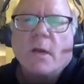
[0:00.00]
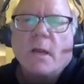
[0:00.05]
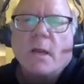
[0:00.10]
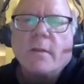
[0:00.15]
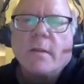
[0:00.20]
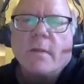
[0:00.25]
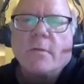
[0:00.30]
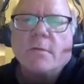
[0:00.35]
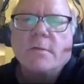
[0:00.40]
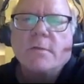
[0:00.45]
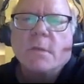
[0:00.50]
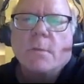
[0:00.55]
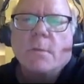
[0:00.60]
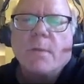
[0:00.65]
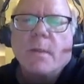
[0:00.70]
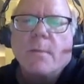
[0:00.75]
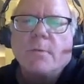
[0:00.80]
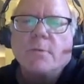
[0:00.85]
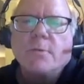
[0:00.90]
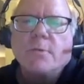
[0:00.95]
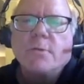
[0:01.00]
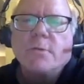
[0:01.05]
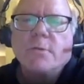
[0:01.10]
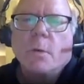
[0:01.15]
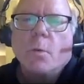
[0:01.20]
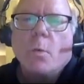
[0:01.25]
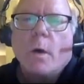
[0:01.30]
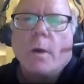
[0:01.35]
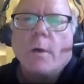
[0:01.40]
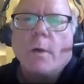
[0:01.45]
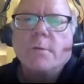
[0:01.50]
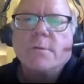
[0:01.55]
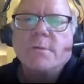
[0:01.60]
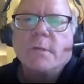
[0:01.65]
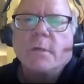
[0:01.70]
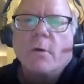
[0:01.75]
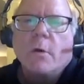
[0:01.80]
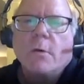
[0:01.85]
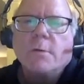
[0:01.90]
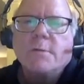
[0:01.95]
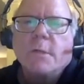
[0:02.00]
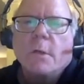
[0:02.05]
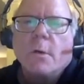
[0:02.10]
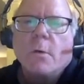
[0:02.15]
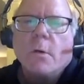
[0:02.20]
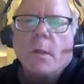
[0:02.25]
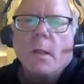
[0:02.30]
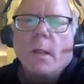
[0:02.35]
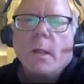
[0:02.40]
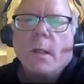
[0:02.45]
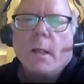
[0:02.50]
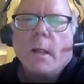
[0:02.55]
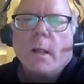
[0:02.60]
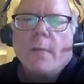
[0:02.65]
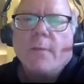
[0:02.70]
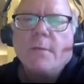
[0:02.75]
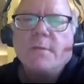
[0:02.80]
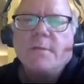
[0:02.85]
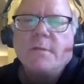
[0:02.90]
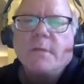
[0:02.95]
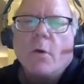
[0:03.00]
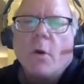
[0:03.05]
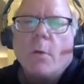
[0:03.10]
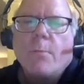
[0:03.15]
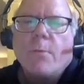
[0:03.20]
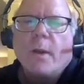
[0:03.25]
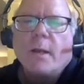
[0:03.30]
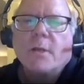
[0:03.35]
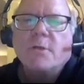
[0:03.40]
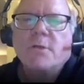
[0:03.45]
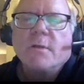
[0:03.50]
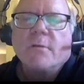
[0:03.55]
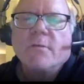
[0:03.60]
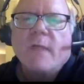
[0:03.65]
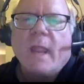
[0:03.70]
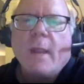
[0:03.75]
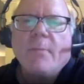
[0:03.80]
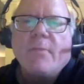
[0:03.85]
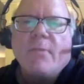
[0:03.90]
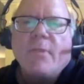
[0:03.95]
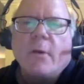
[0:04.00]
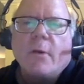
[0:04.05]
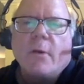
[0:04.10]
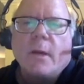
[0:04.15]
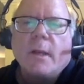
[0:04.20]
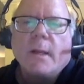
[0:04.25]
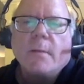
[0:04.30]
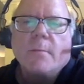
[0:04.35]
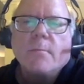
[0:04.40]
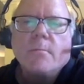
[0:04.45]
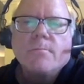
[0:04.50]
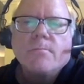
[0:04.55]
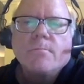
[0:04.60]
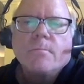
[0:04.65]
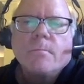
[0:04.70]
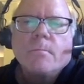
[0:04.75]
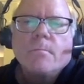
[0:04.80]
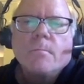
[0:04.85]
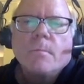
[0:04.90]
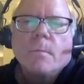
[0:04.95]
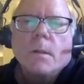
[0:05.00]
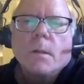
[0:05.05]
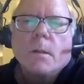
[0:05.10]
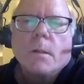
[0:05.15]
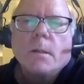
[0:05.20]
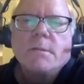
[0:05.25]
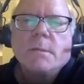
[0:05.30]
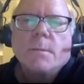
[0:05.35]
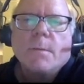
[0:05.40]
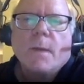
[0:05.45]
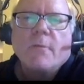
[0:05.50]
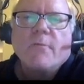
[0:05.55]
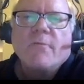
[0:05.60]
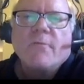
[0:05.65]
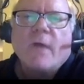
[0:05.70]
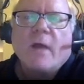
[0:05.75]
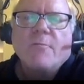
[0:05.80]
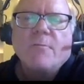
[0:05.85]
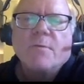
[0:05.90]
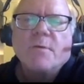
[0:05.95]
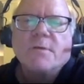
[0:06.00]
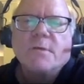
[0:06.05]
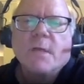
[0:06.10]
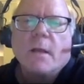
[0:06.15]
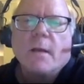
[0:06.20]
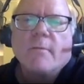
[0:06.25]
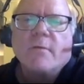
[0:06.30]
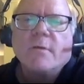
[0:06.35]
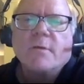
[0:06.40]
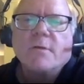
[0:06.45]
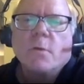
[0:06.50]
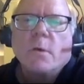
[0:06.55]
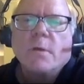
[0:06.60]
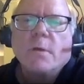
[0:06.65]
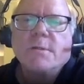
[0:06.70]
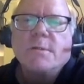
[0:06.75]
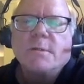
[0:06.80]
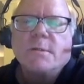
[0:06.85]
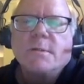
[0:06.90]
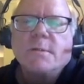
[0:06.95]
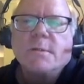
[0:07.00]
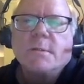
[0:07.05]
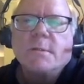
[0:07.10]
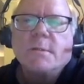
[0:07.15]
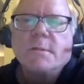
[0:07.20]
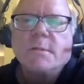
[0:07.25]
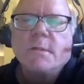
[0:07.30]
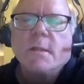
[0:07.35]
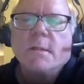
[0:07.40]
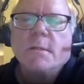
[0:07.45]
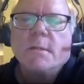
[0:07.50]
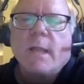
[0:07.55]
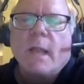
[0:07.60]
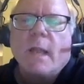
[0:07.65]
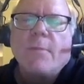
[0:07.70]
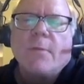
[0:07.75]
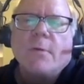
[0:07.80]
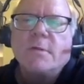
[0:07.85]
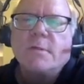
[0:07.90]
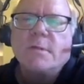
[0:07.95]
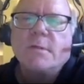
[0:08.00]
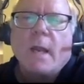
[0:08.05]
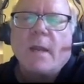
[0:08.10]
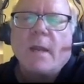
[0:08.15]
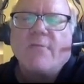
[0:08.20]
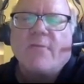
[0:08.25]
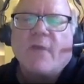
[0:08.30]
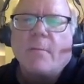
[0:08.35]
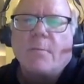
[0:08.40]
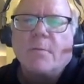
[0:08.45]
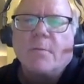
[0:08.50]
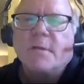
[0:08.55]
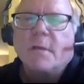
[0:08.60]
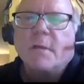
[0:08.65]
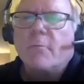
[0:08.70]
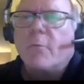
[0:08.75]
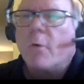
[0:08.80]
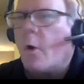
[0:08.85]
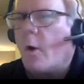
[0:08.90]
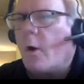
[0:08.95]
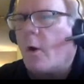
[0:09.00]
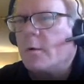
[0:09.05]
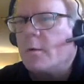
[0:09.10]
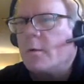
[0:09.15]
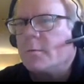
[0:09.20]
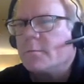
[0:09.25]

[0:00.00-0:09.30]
And then there's some people choosing 1 or 0. So the 0 prediction of game theory, it's about 5% of the choices. Game theory is 95% wrong.